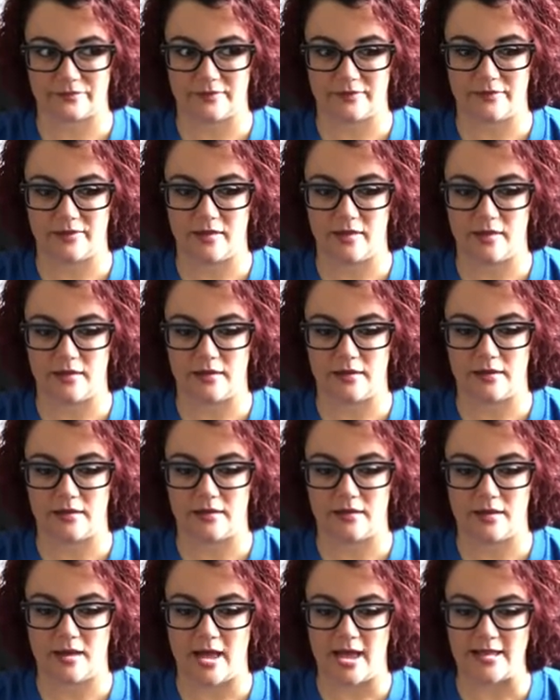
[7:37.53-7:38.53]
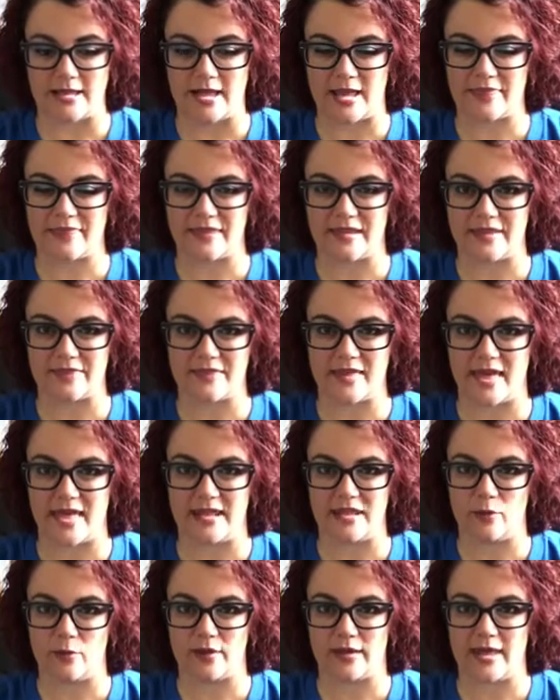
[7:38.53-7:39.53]
then I think
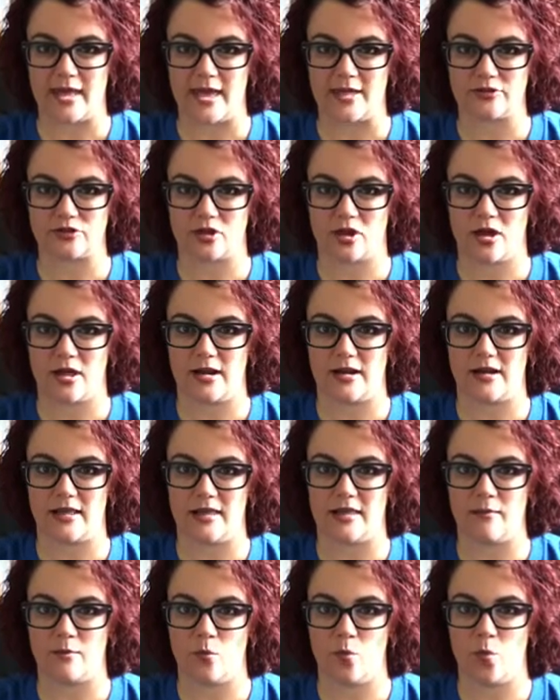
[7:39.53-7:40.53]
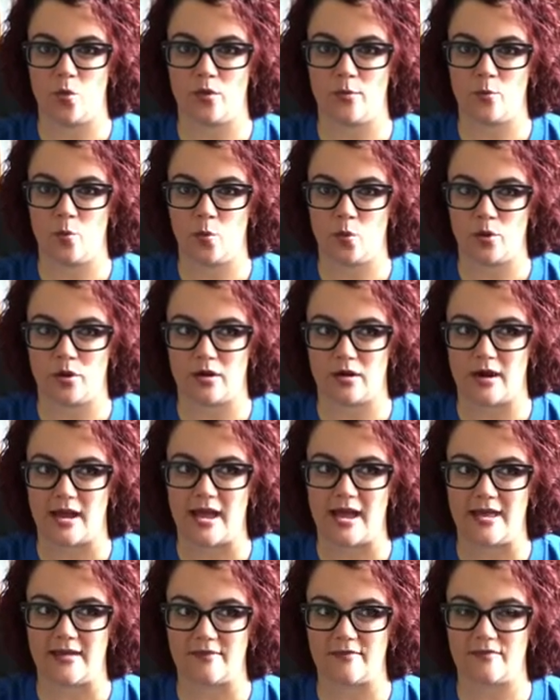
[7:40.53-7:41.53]
that it would catch on, and more
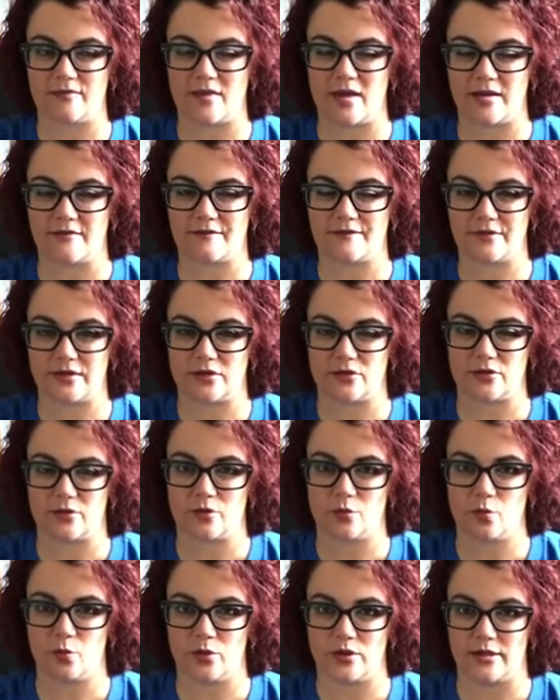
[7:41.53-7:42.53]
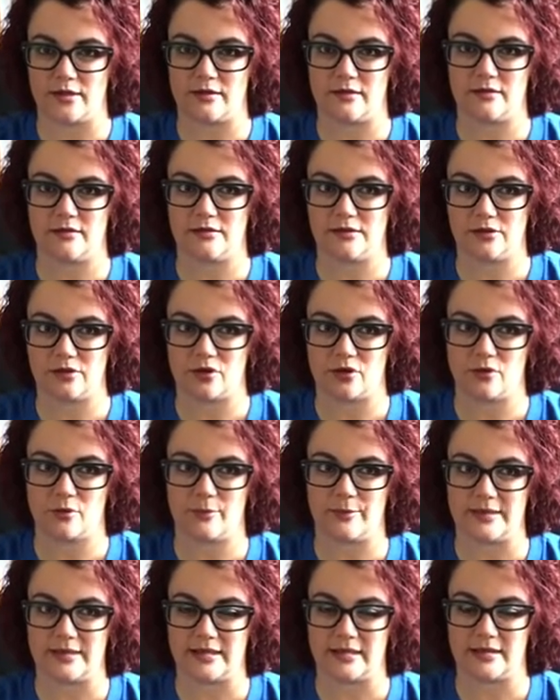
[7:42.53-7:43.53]
I feel would,
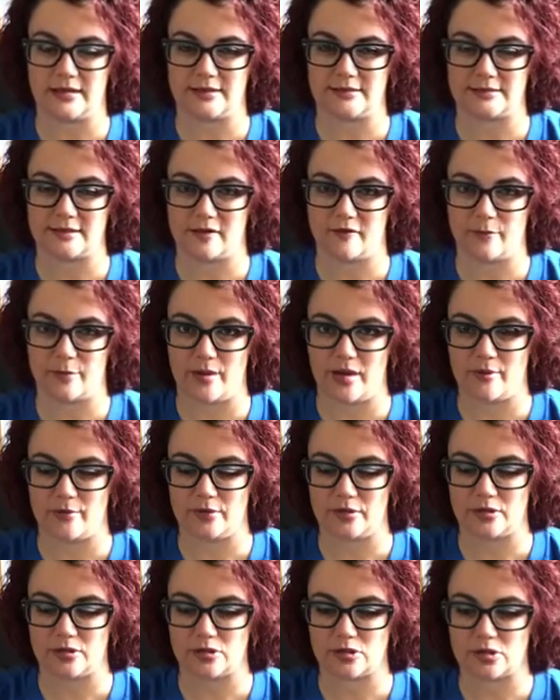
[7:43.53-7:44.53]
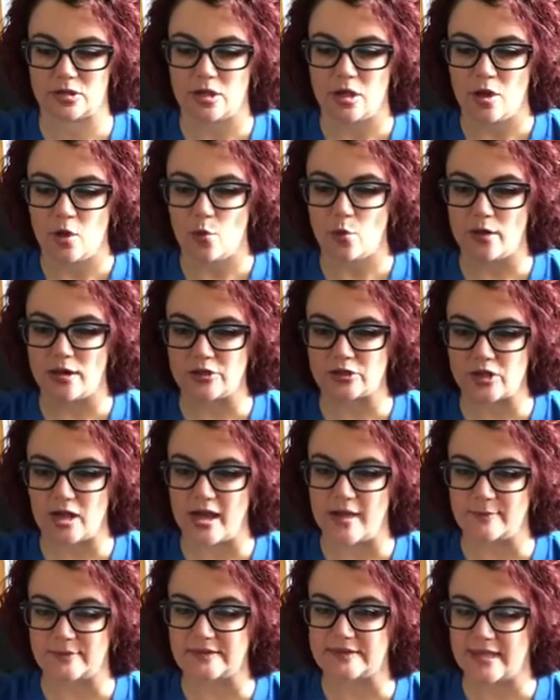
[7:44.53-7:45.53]
begin to self-publish, which
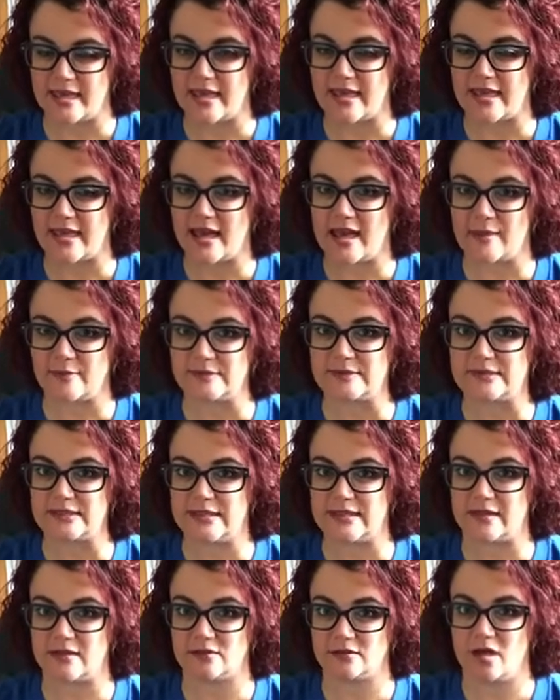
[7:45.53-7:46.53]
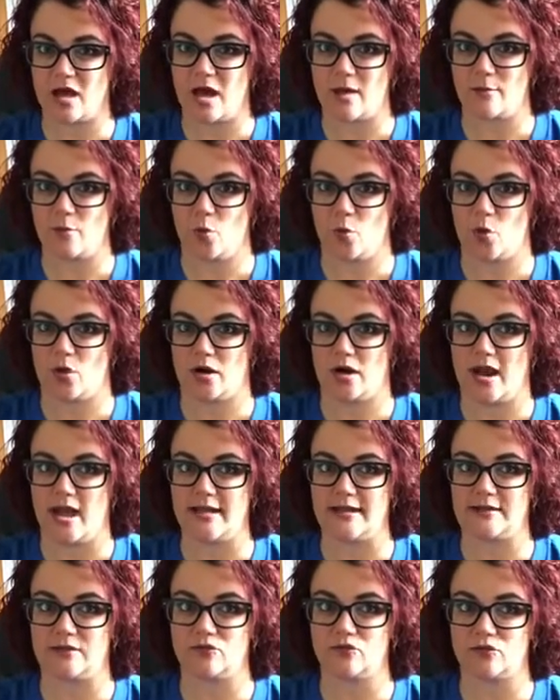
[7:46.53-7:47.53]
I'm seeing a lot more.
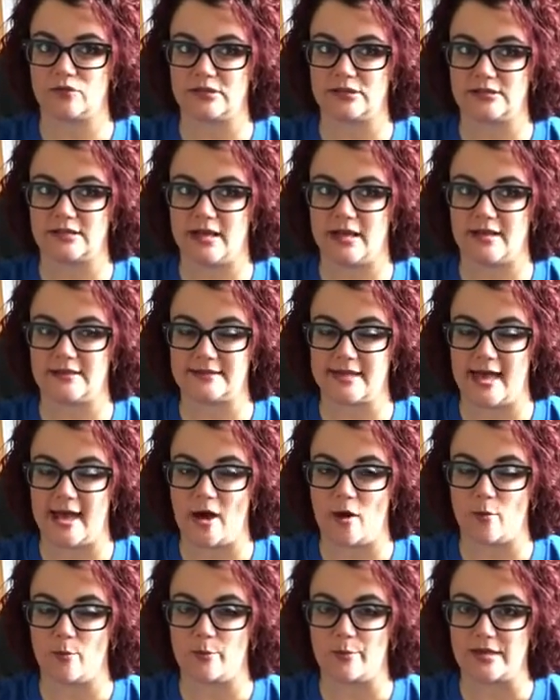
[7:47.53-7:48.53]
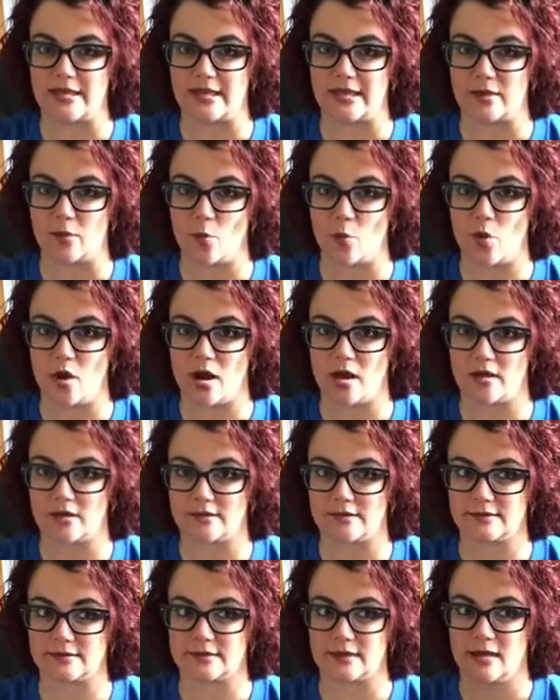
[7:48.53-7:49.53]
I didn't realize how big it
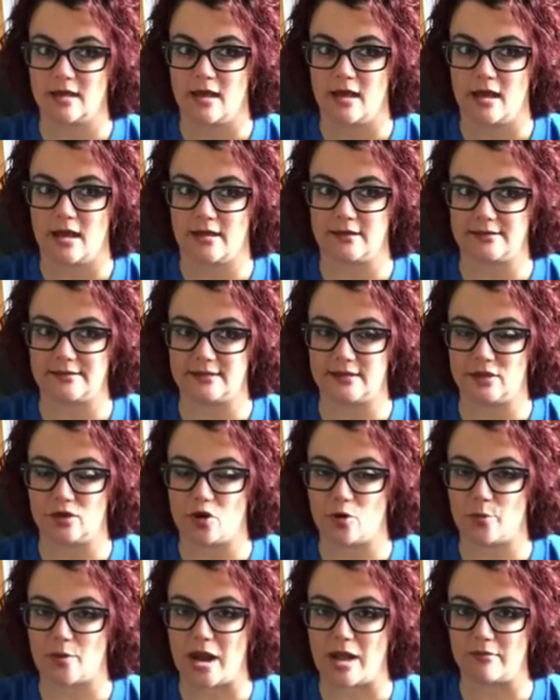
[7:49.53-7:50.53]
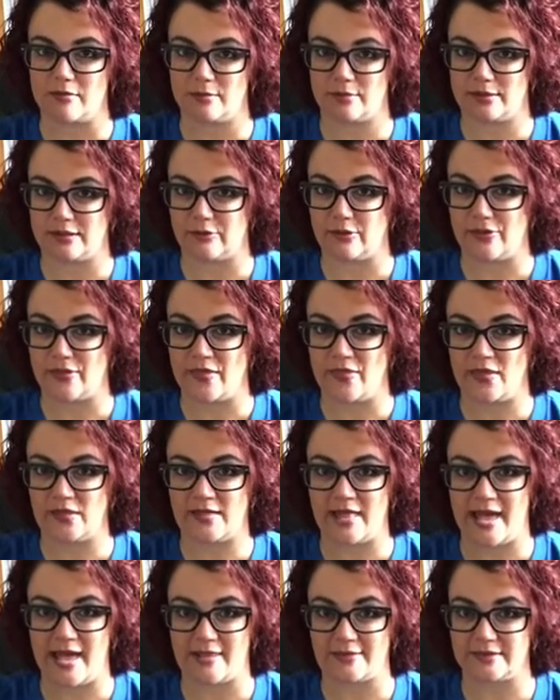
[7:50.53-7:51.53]
was until probably within the
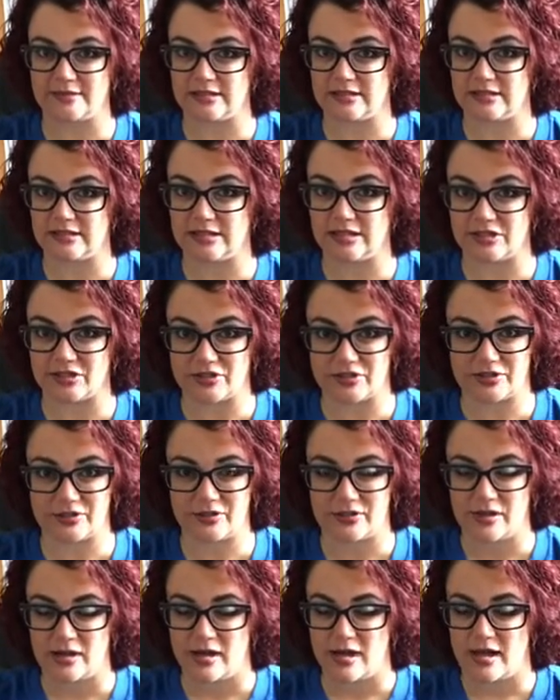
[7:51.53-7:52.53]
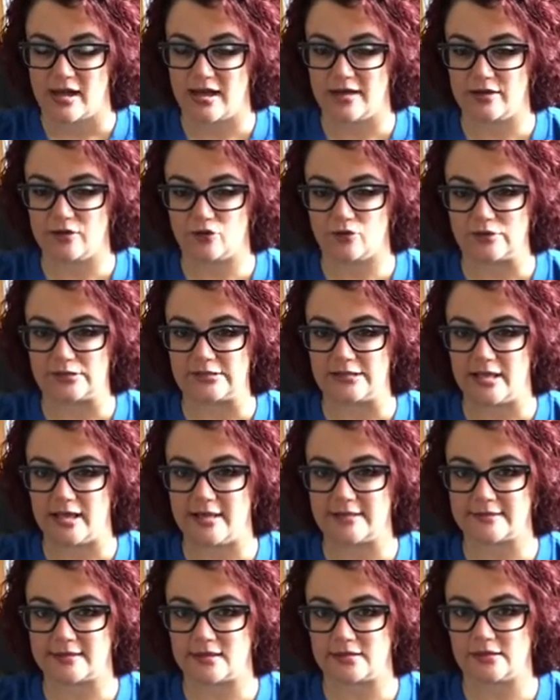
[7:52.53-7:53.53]
last year. I didn't
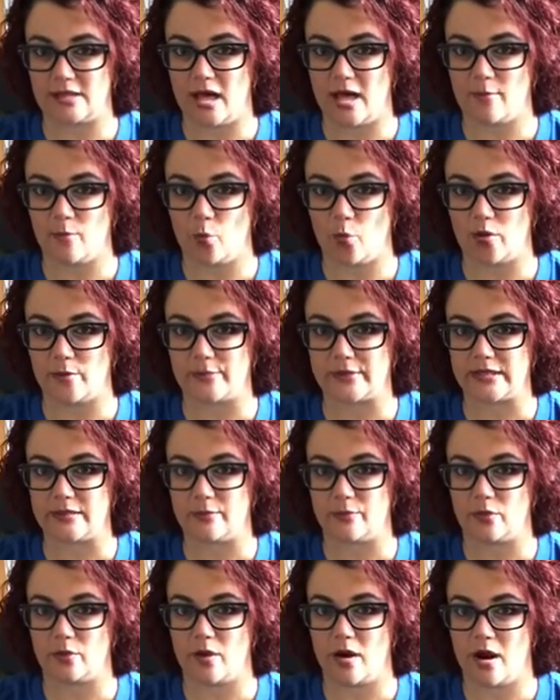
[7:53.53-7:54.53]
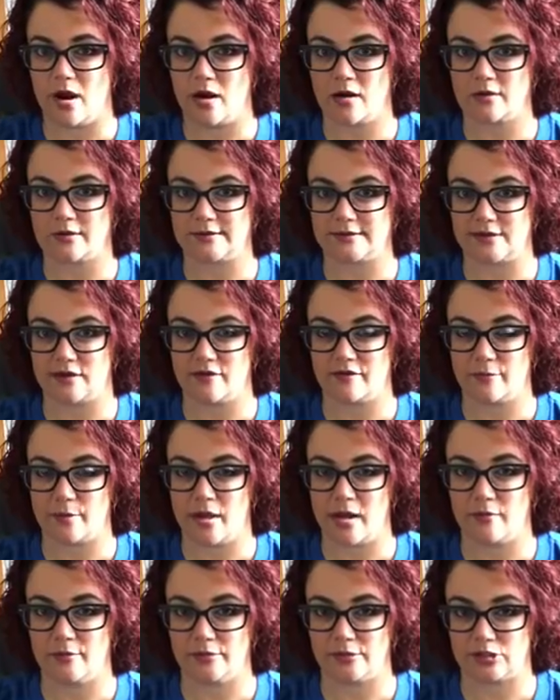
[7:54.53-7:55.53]
realize that a lot more people are
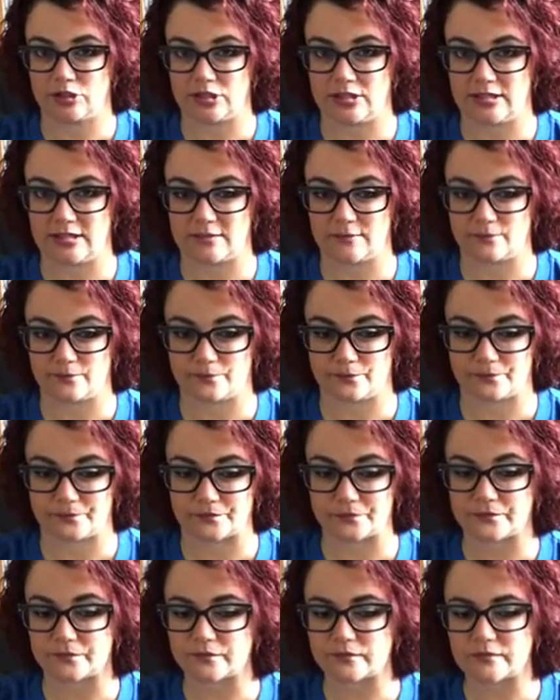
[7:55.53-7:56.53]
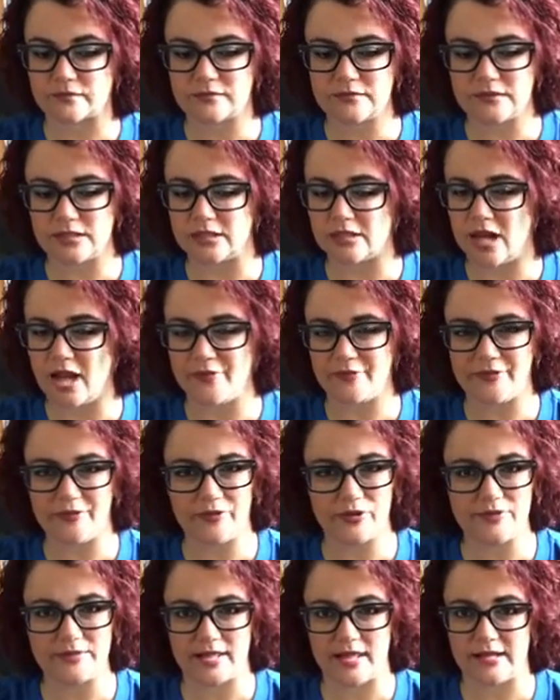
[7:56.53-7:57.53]
self-publishing. Not that
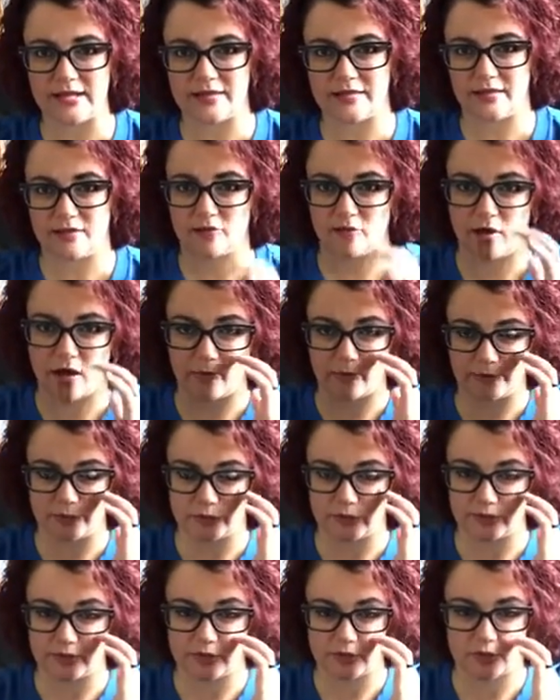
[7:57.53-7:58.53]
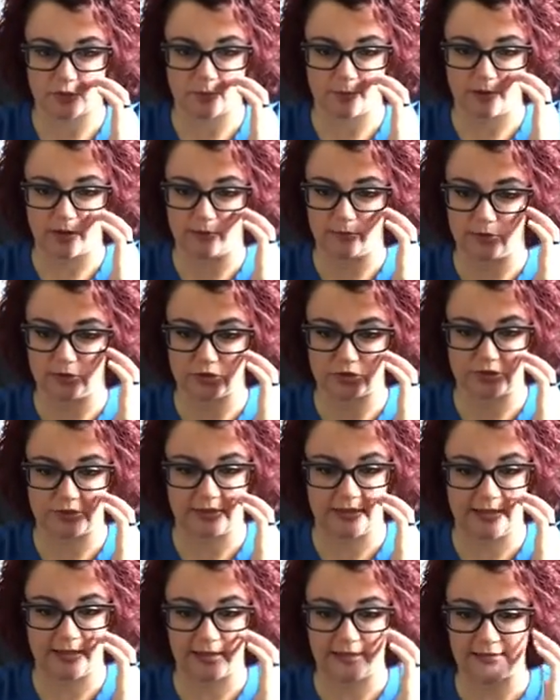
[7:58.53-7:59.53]
there's anything wrong with traditional
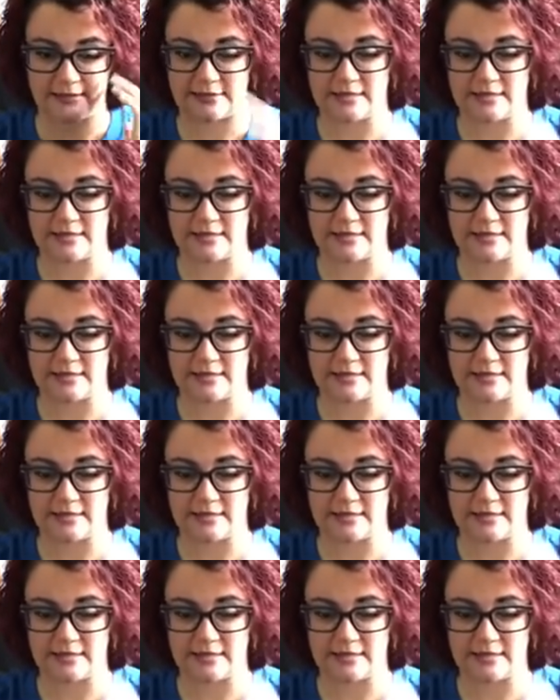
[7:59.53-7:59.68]
publishing. Like I